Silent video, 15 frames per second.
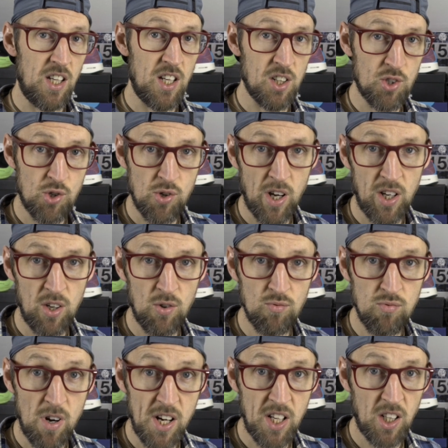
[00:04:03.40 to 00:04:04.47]
the Atreyu
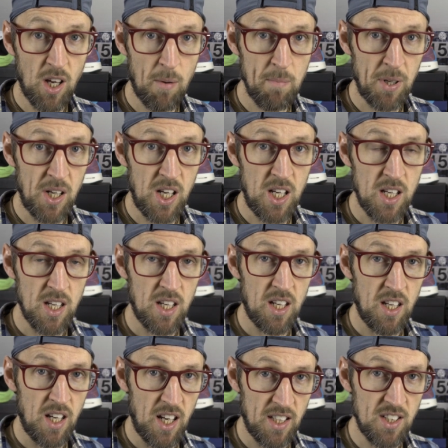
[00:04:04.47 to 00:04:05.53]
Running Company
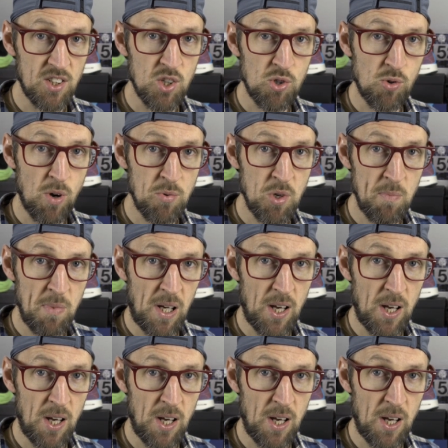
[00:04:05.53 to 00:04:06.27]
in the description